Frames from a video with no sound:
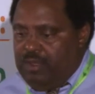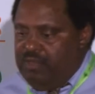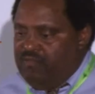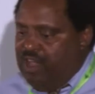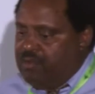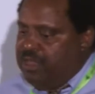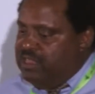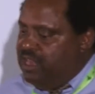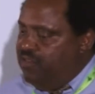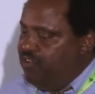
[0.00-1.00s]

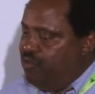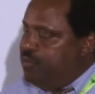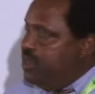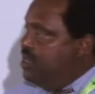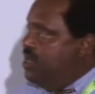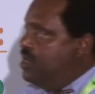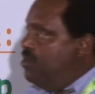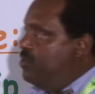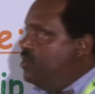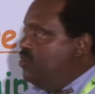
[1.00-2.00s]
Environment Development
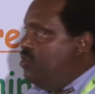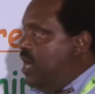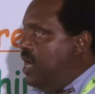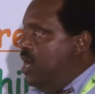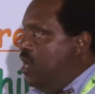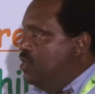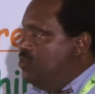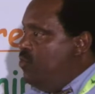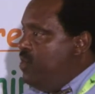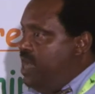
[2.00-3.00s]
Economics Journal.
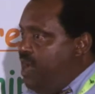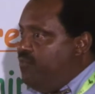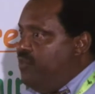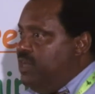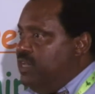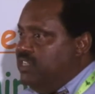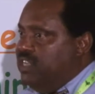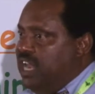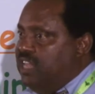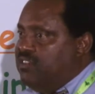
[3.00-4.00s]
So we have, in
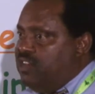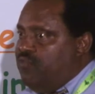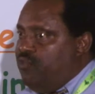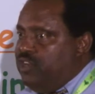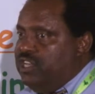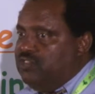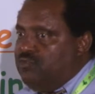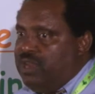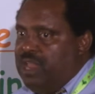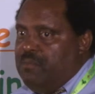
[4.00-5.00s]
the last 3-4 years, we
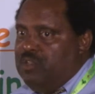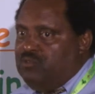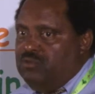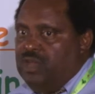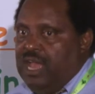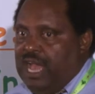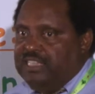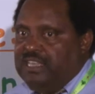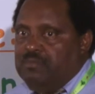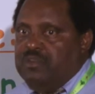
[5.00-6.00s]
were able to
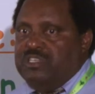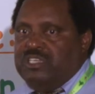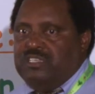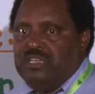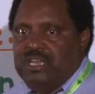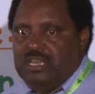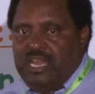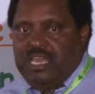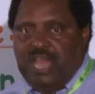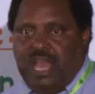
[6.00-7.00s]
assemble this
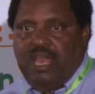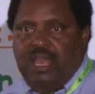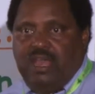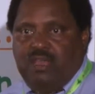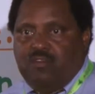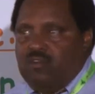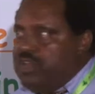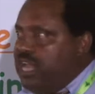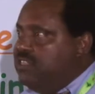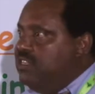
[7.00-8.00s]
data,
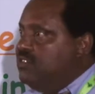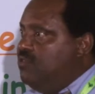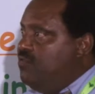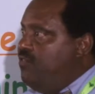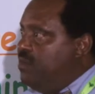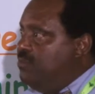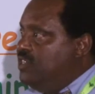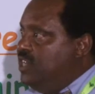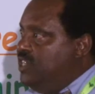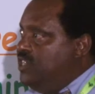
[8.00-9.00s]
conduct this on-farm
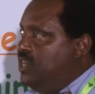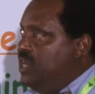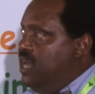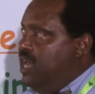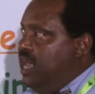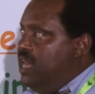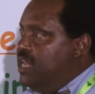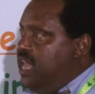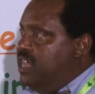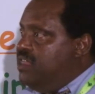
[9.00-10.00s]
research,
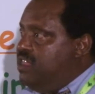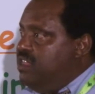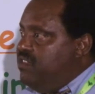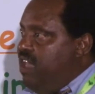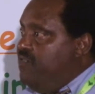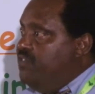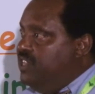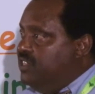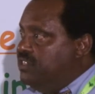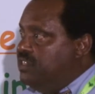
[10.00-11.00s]
and get the
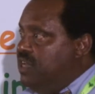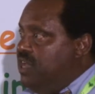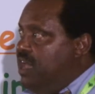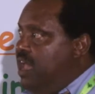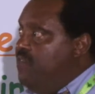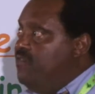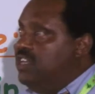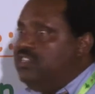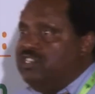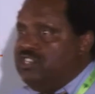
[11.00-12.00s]
evidence.
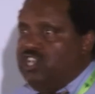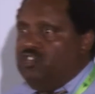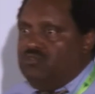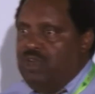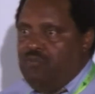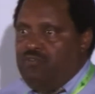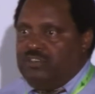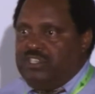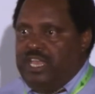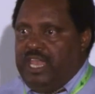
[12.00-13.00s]
Evidence is the issue now for
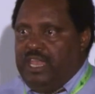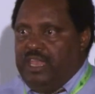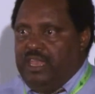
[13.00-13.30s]
CA.